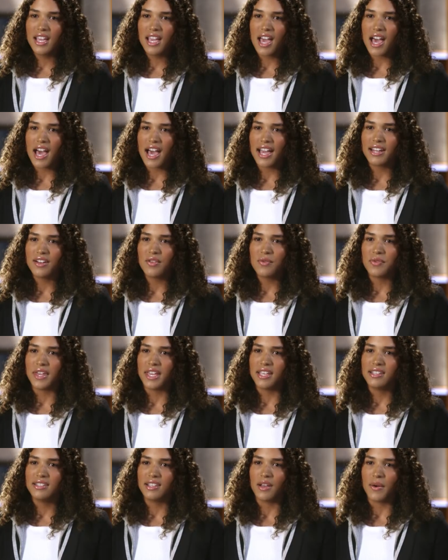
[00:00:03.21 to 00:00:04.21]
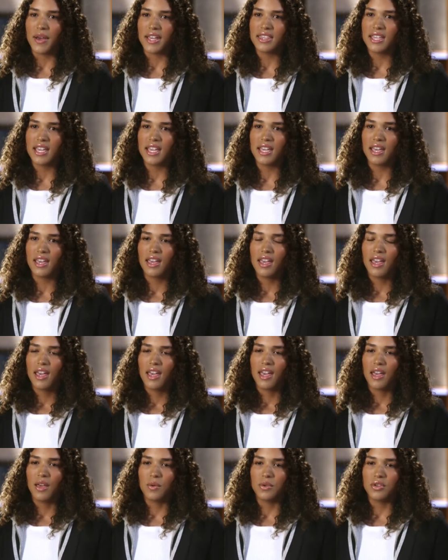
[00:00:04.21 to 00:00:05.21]
I don't think so. I think
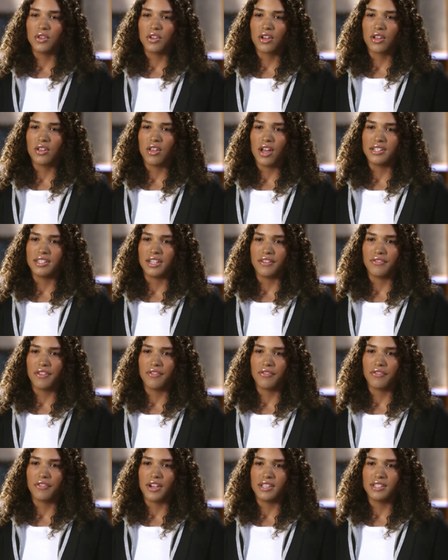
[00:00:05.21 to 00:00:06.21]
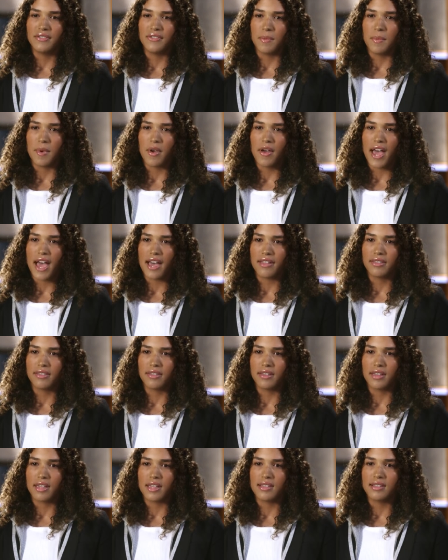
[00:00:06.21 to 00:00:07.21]
it would look a lot different for us female athletes.